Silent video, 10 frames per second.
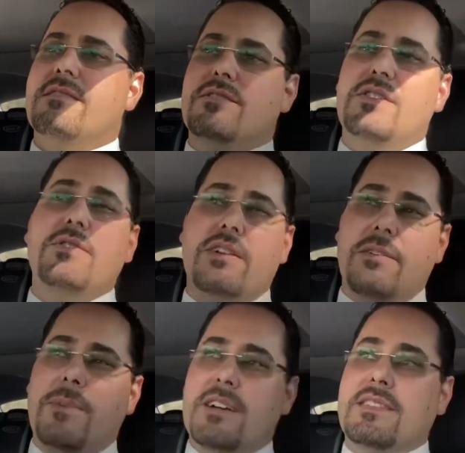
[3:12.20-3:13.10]

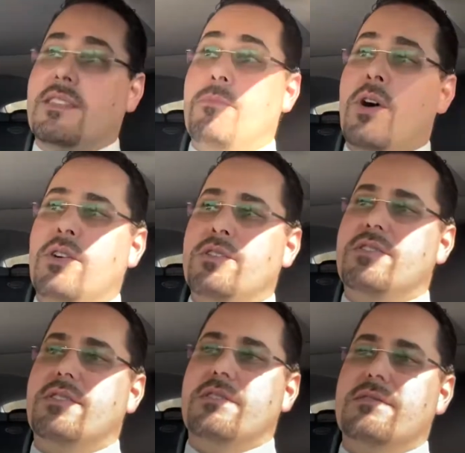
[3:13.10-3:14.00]
$200 at the
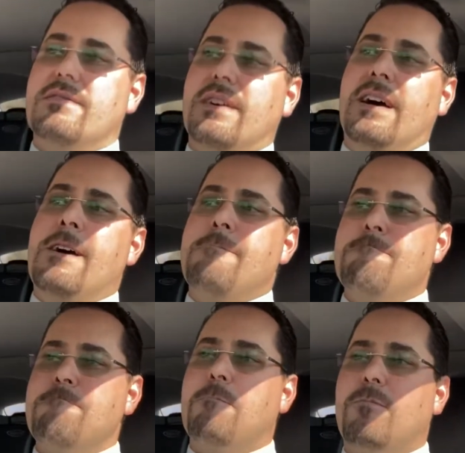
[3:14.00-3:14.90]
most.
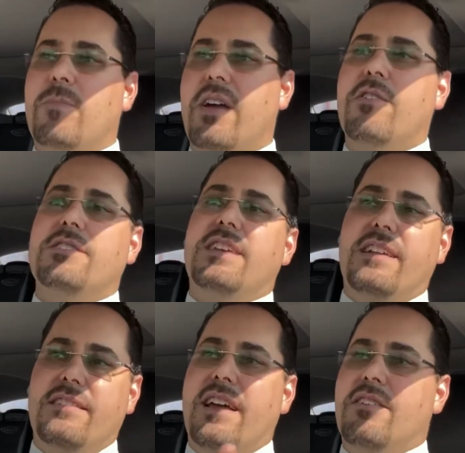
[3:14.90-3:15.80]
Of course,
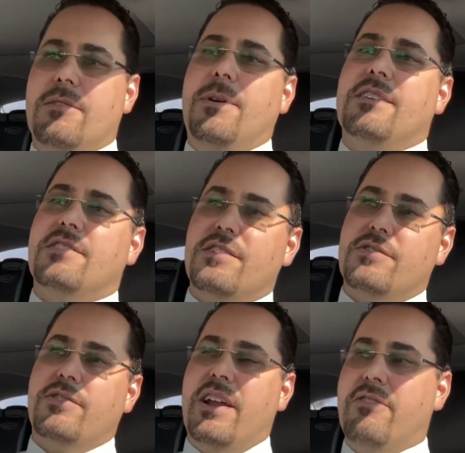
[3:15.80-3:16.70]
that all depends on
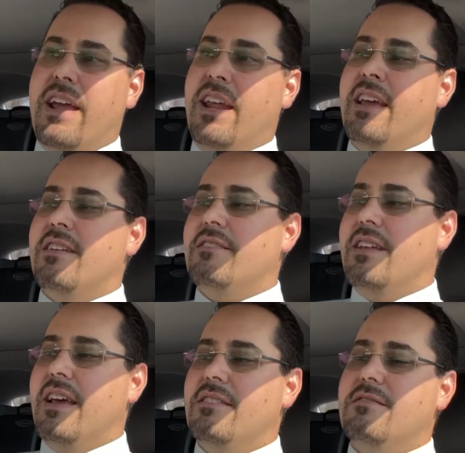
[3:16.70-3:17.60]
tread rating
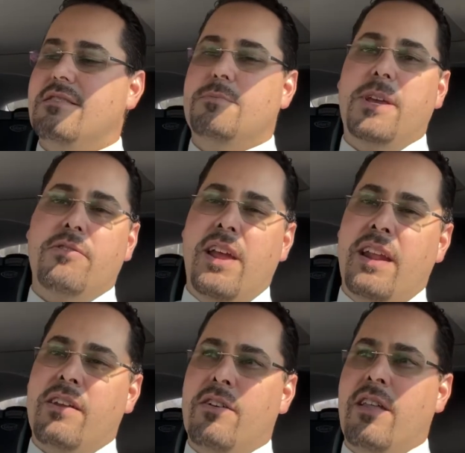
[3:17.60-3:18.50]
and speed
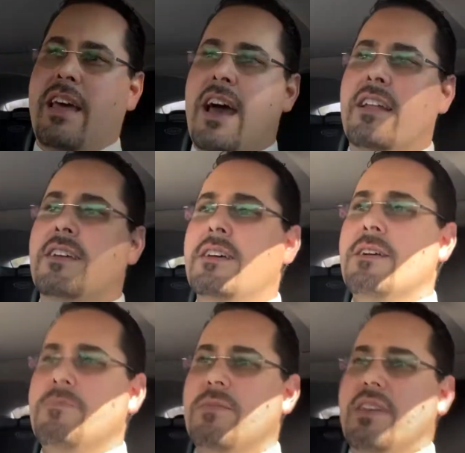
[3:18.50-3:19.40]
rating and all of that.
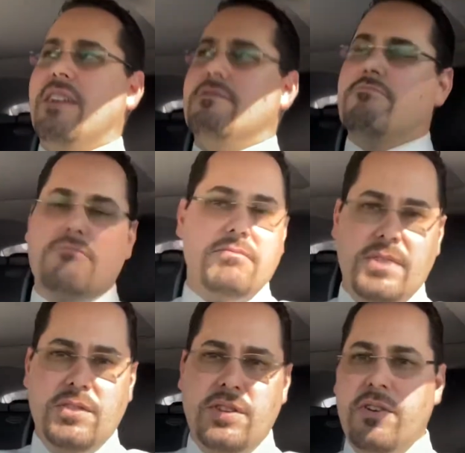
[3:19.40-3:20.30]
You know,
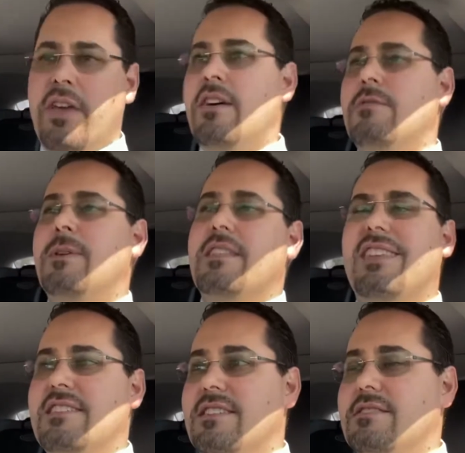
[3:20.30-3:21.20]
you do you, but
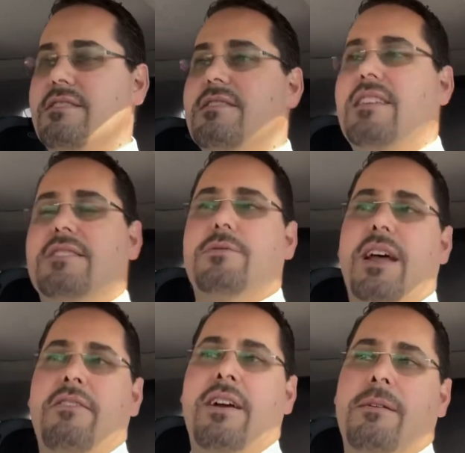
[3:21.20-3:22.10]
that's what
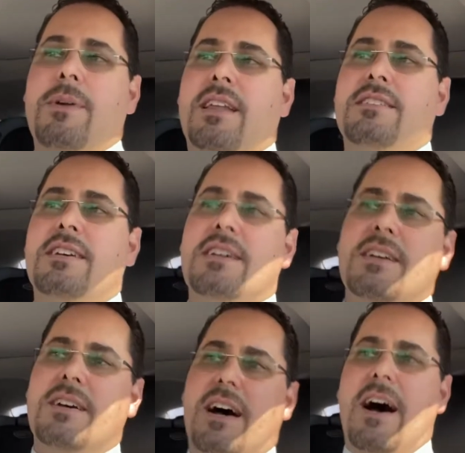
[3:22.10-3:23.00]
I recommend.
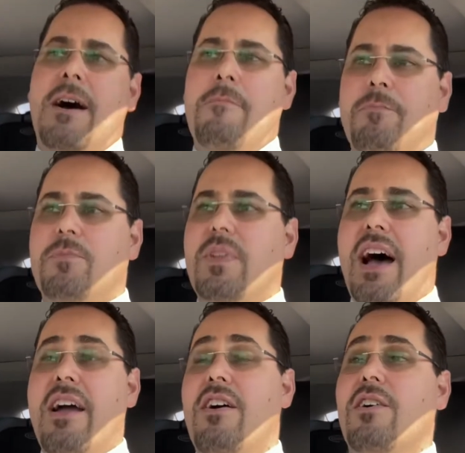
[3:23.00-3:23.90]

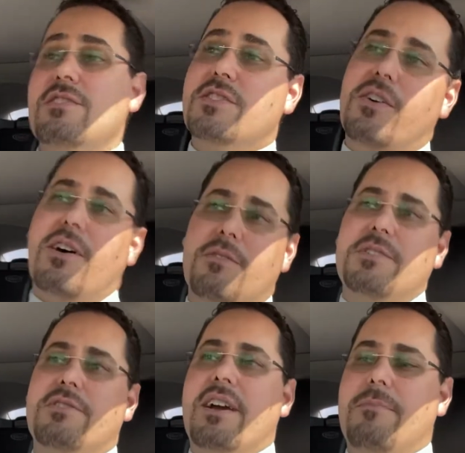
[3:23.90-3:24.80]
I also
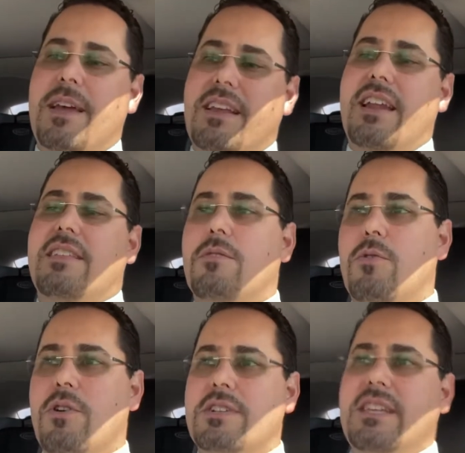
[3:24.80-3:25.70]
always recommend getting the
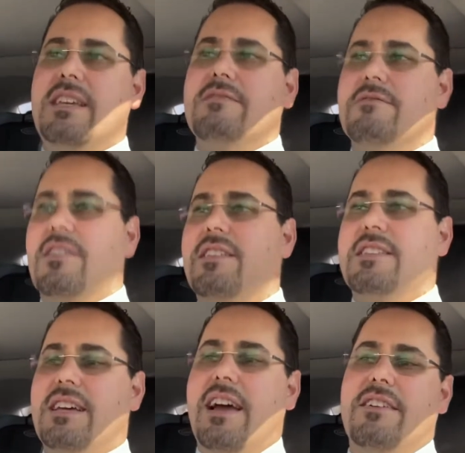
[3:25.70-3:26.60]
warranty on the
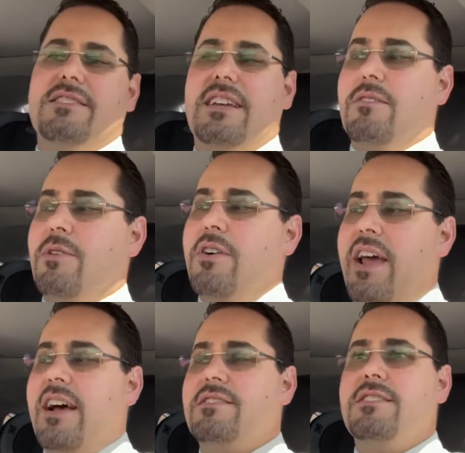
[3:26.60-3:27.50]
tires, like the road
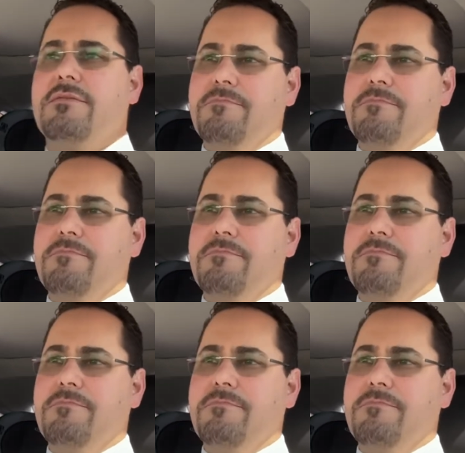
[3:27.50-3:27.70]
hazard,